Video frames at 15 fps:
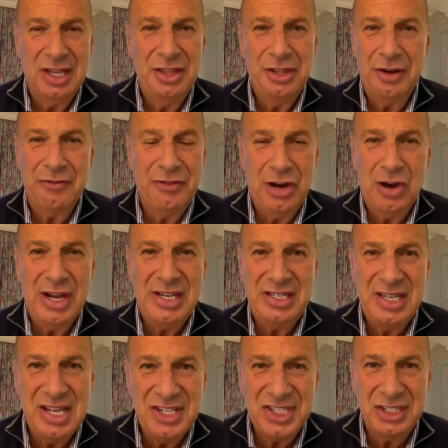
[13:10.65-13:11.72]
They're very
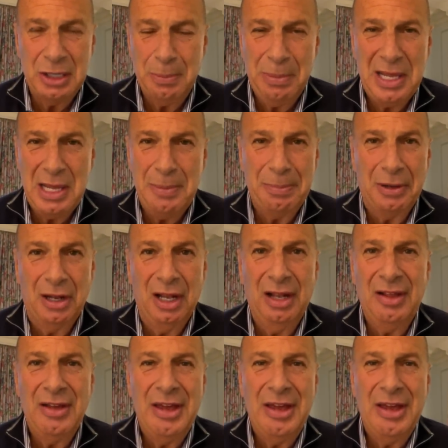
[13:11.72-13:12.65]
decent people,